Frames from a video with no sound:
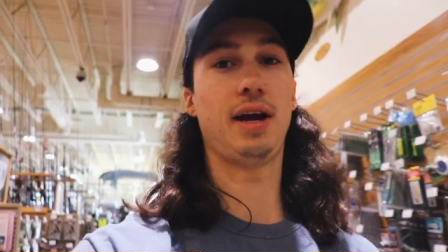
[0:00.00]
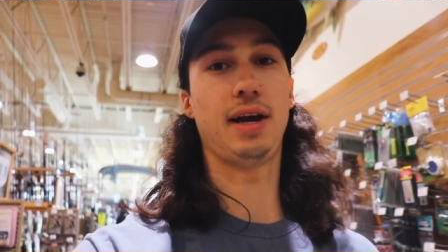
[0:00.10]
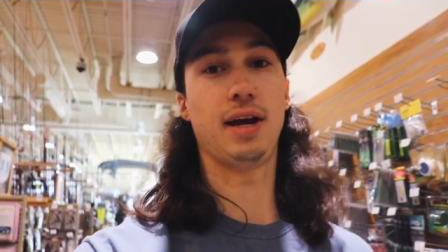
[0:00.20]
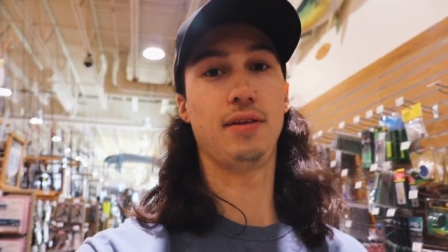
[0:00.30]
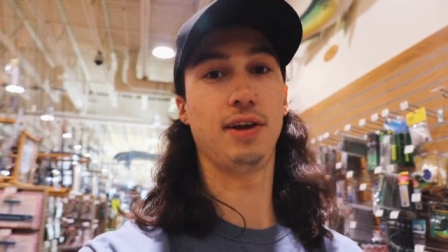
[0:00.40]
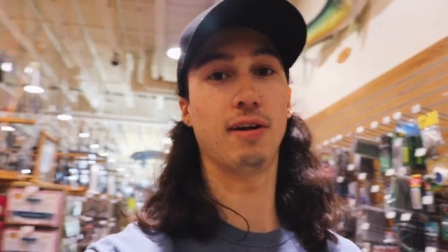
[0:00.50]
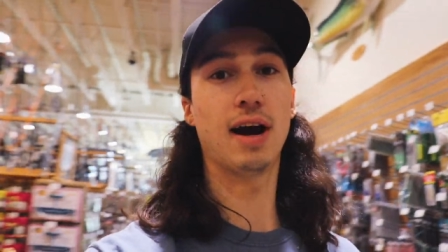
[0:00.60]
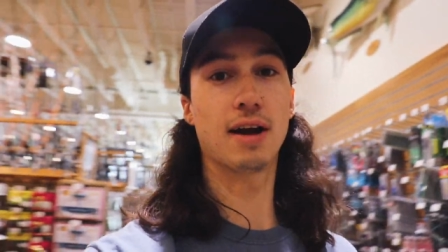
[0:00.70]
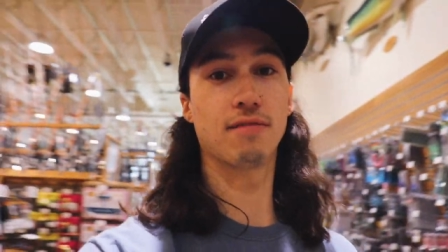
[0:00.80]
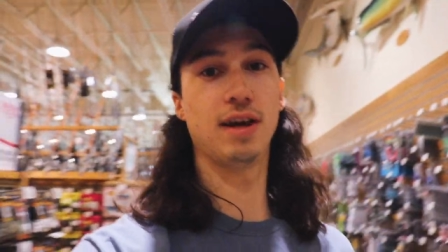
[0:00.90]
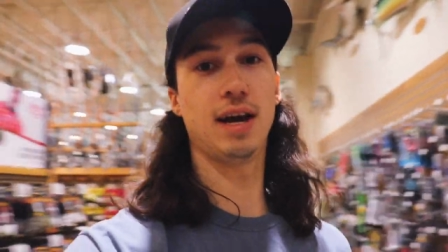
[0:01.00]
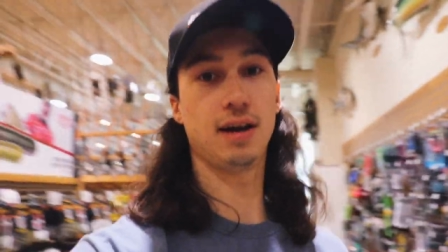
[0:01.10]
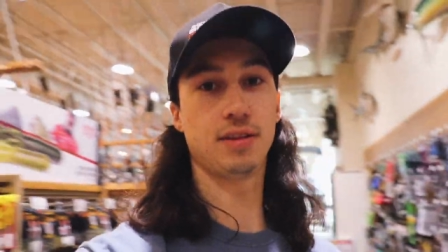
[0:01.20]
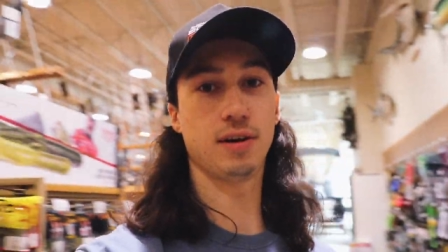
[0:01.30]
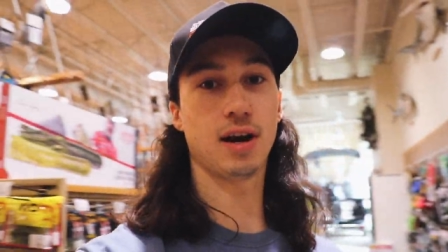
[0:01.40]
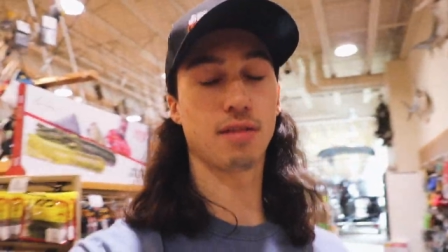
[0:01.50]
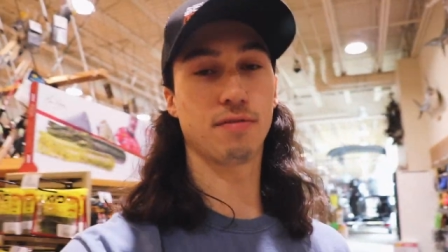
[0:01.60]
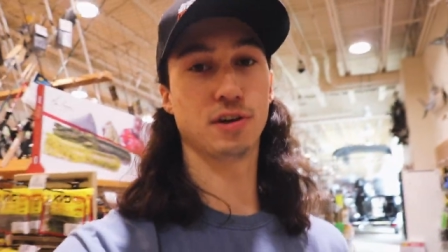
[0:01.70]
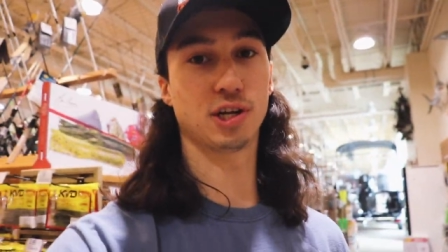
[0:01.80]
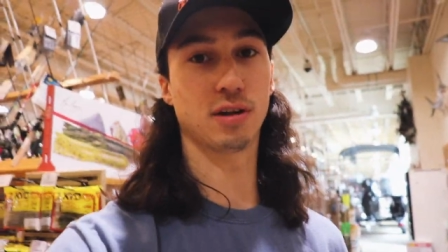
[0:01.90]
And they're out of that, they're out of
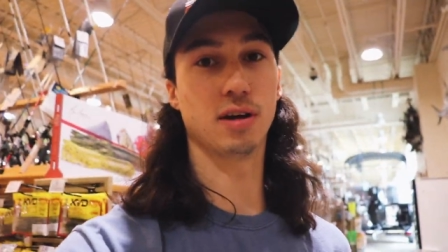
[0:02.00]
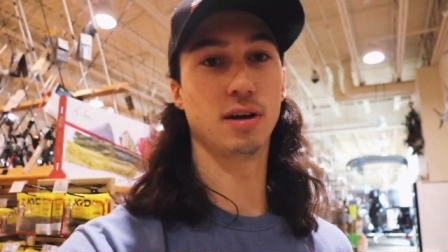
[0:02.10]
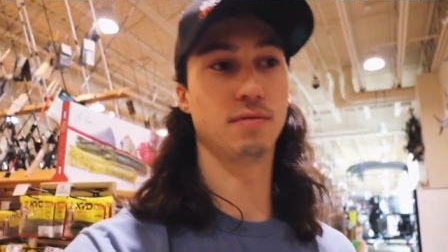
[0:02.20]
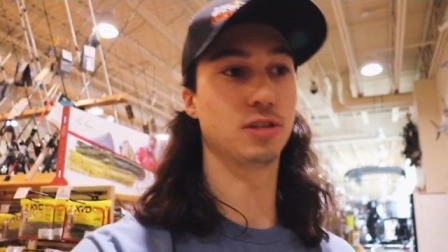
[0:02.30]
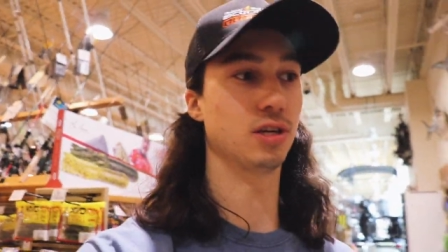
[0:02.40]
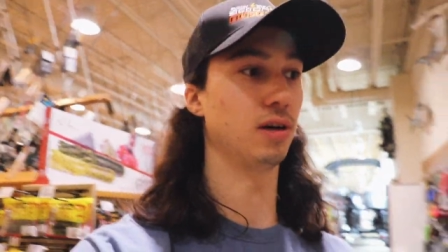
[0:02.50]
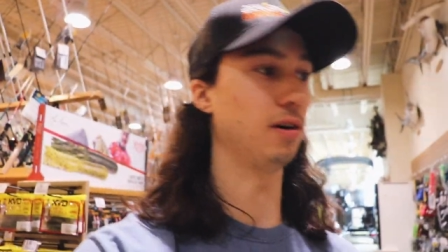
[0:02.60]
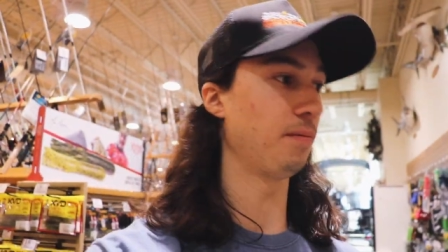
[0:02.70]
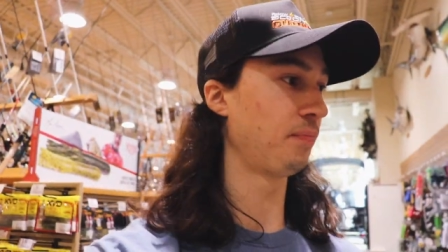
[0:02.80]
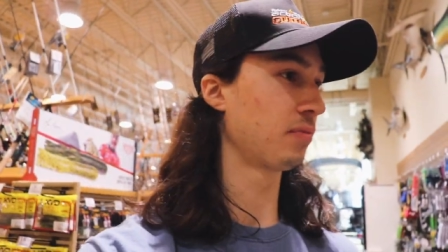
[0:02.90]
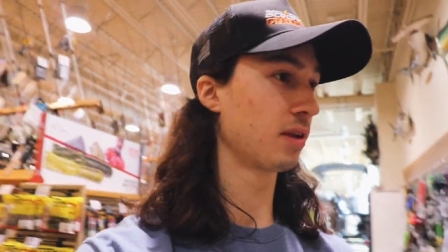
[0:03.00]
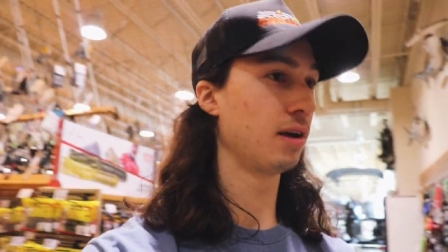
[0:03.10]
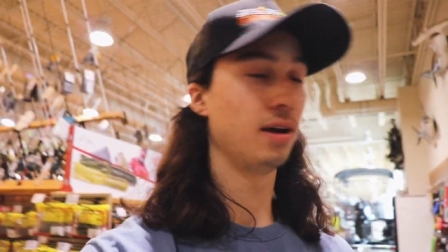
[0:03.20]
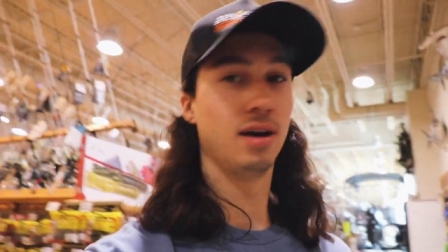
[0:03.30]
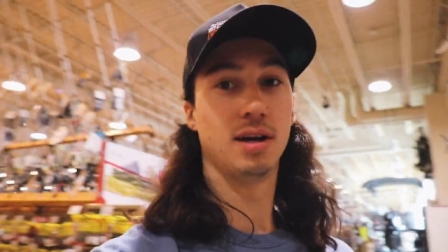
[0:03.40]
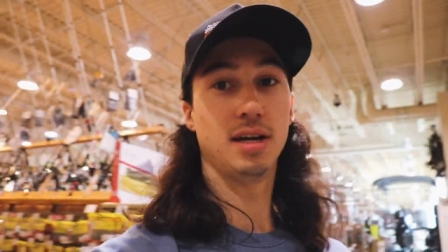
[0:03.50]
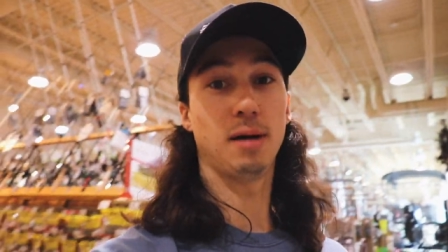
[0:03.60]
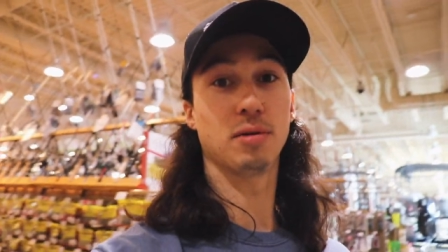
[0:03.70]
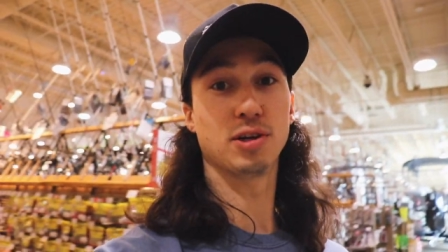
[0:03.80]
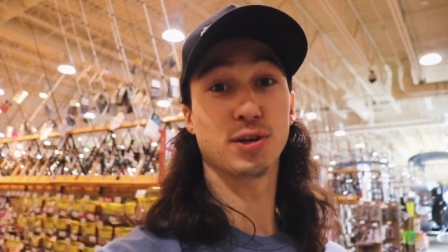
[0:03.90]
the fishing gloves, so
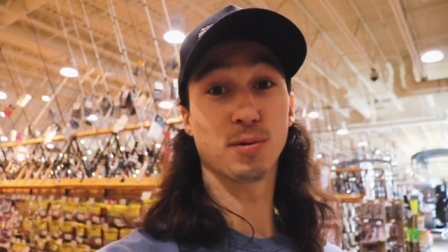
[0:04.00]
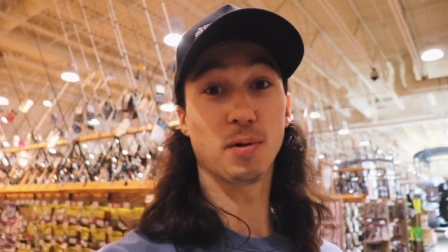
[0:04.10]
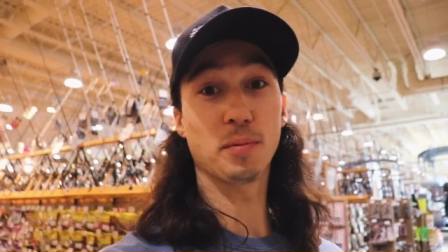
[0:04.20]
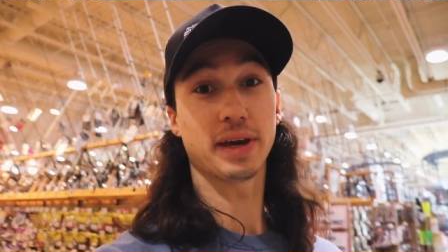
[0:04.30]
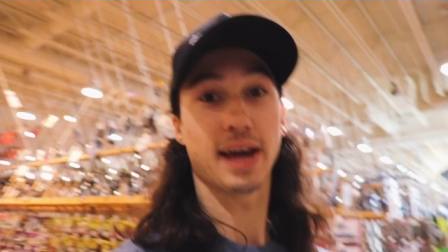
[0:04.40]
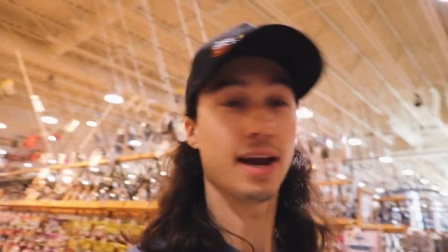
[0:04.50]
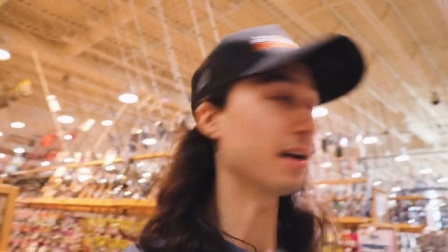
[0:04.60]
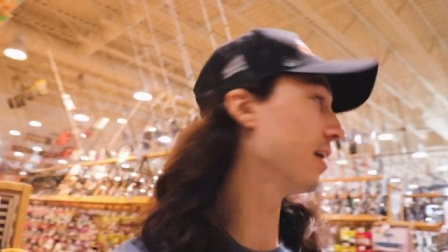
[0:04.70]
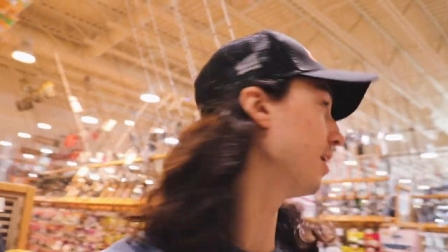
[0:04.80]
not really sure what we can